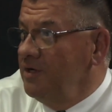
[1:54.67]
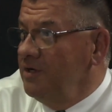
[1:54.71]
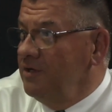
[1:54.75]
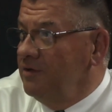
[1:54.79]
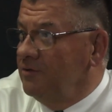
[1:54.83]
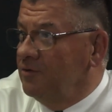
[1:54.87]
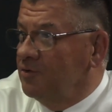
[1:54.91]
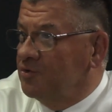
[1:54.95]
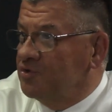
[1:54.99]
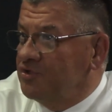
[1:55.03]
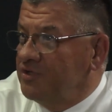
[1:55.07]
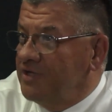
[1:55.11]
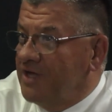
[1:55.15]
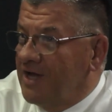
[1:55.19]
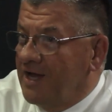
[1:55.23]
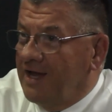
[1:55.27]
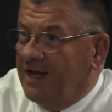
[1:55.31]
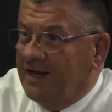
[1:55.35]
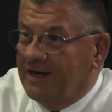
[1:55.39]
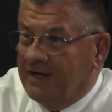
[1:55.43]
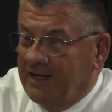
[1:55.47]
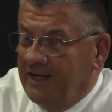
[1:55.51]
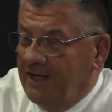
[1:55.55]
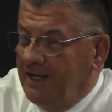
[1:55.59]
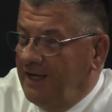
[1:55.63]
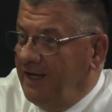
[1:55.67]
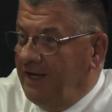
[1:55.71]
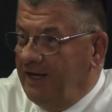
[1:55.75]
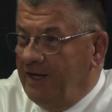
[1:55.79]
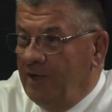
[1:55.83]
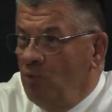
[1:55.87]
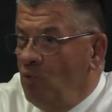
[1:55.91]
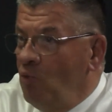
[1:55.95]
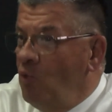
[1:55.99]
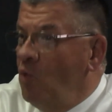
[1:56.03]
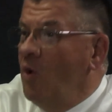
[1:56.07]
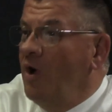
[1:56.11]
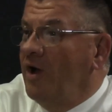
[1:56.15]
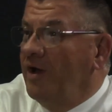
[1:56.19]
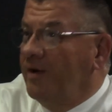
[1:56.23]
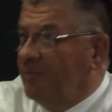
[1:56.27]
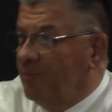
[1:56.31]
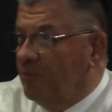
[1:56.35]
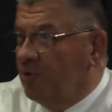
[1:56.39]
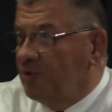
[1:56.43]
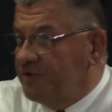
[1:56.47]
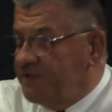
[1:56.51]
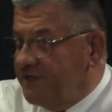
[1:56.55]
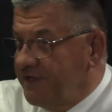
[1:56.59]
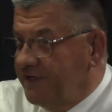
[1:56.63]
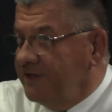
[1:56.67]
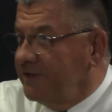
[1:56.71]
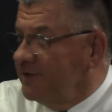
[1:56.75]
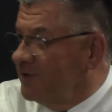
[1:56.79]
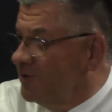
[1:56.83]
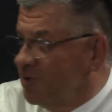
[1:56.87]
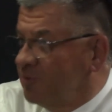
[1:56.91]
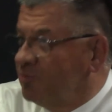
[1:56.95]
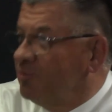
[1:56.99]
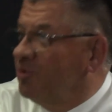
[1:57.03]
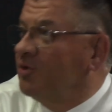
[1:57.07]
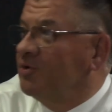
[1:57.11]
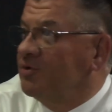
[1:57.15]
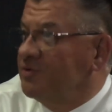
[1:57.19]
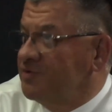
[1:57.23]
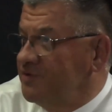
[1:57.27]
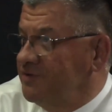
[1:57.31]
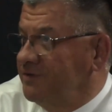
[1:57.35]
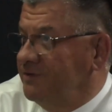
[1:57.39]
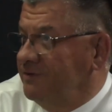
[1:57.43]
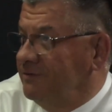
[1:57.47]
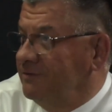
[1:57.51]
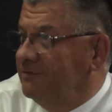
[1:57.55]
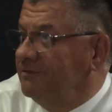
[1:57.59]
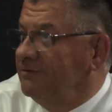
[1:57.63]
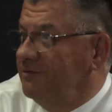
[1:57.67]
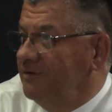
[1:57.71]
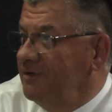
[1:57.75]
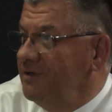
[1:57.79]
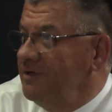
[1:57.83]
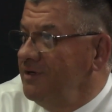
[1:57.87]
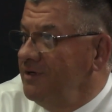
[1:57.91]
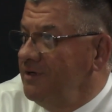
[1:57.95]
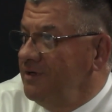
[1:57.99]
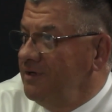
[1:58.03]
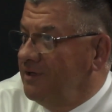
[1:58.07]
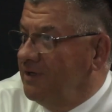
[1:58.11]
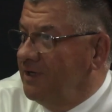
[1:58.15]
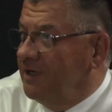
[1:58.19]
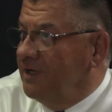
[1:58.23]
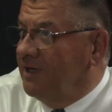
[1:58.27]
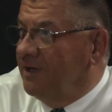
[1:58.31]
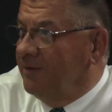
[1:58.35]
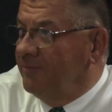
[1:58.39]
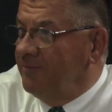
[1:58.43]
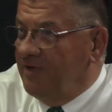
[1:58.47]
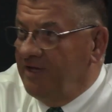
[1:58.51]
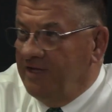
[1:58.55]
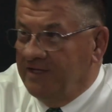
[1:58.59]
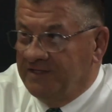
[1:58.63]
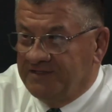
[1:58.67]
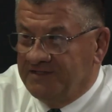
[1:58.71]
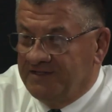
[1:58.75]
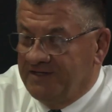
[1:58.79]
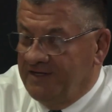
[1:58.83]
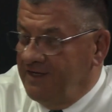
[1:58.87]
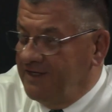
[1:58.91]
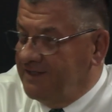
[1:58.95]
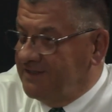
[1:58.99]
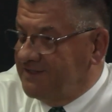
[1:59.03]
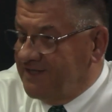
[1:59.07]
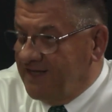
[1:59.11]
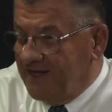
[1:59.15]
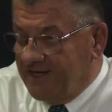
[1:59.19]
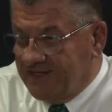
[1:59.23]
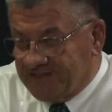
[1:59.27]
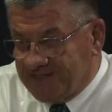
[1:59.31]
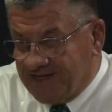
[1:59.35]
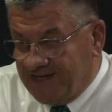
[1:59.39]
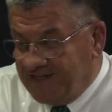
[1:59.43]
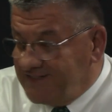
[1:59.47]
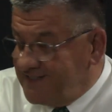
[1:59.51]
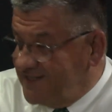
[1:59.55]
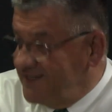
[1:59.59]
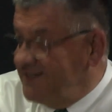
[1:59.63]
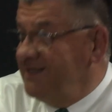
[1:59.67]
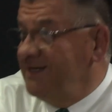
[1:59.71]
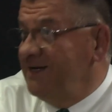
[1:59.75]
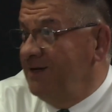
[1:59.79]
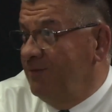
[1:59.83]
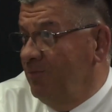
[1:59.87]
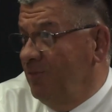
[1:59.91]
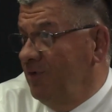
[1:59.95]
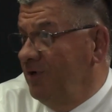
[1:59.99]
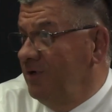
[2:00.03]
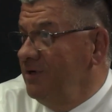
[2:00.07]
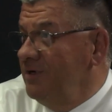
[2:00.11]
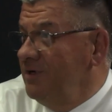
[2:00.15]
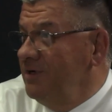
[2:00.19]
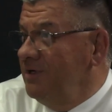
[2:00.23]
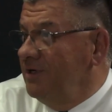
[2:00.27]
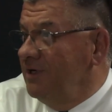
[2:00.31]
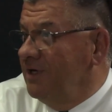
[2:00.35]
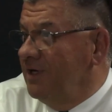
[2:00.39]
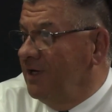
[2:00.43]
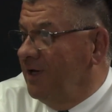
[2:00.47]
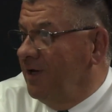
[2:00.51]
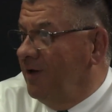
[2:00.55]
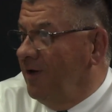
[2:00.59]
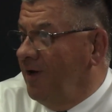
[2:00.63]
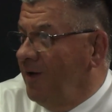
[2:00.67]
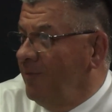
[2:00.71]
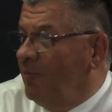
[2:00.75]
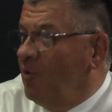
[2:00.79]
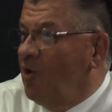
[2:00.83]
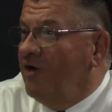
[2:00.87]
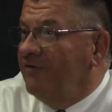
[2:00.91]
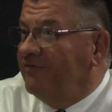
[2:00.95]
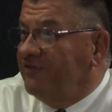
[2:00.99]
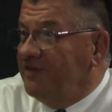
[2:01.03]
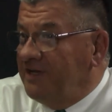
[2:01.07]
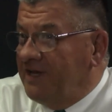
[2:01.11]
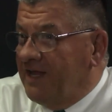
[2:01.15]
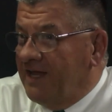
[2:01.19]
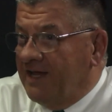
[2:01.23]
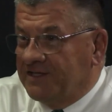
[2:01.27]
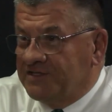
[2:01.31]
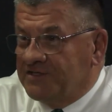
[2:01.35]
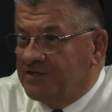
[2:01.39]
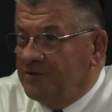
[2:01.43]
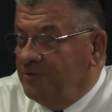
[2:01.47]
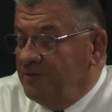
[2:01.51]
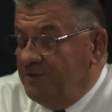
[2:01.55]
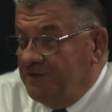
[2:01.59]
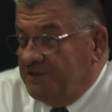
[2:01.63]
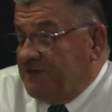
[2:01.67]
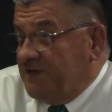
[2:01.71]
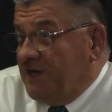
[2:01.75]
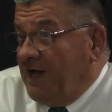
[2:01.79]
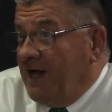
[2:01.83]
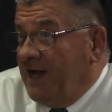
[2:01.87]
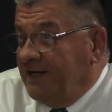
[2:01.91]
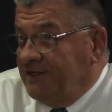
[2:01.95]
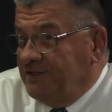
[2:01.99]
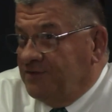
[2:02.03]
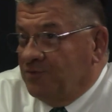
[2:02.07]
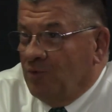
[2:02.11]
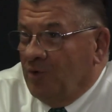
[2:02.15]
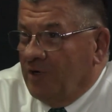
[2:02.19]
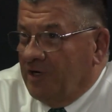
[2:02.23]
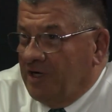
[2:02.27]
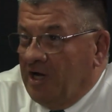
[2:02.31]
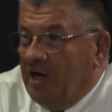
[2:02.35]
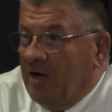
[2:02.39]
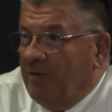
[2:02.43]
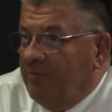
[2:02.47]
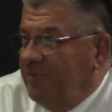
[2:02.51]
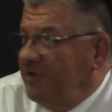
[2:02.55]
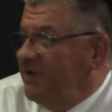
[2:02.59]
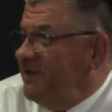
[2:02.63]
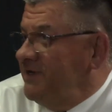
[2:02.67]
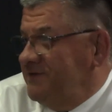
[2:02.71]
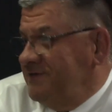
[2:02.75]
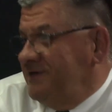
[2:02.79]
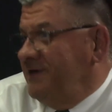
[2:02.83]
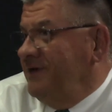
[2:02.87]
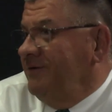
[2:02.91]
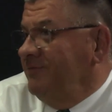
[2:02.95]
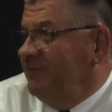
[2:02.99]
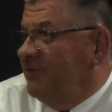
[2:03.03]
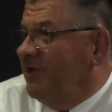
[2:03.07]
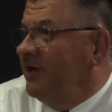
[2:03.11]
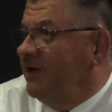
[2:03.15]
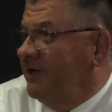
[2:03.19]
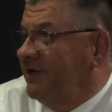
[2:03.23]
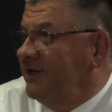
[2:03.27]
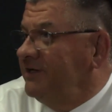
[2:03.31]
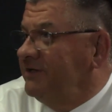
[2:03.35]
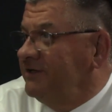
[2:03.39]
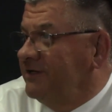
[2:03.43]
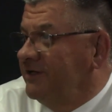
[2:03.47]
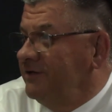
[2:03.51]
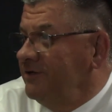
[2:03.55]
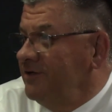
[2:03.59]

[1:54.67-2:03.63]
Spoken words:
There's not any one particular person. It takes a team. I'm often asked who decides what companies come to Huntington.